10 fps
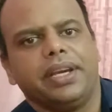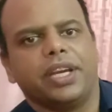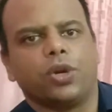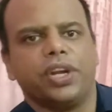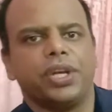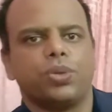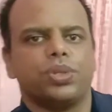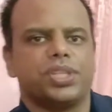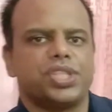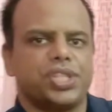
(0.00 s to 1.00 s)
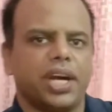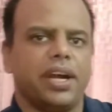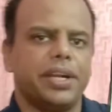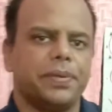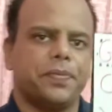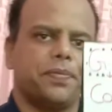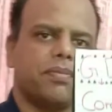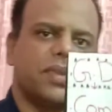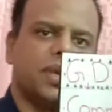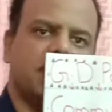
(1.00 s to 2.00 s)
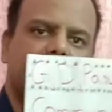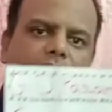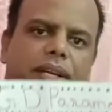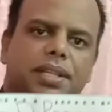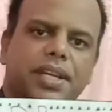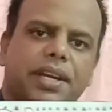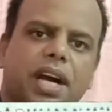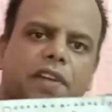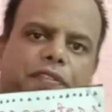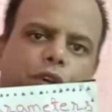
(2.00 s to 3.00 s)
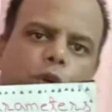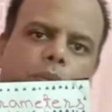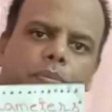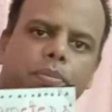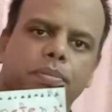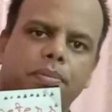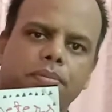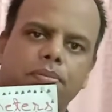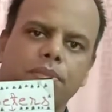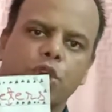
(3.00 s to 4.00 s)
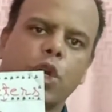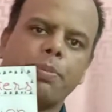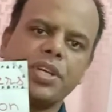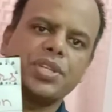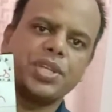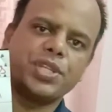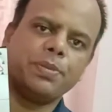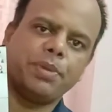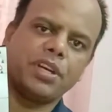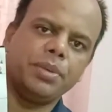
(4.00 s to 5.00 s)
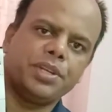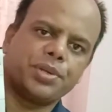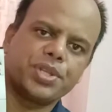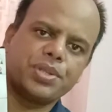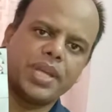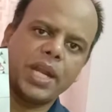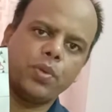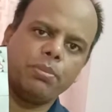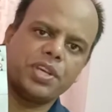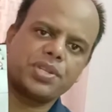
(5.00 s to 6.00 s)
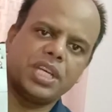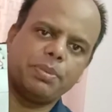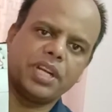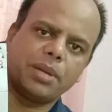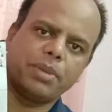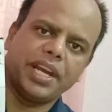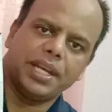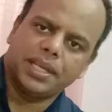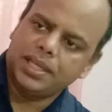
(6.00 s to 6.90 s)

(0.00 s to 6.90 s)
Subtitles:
According to this chart, there are few group discussion parameters that we must keep in our mind.